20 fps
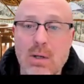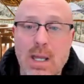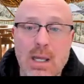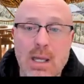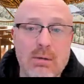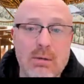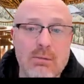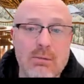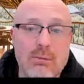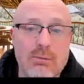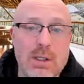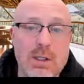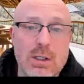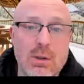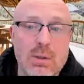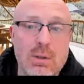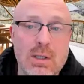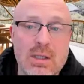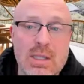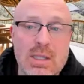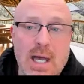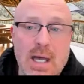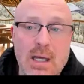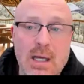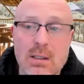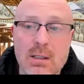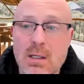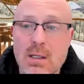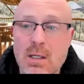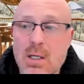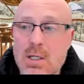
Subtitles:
and video in that.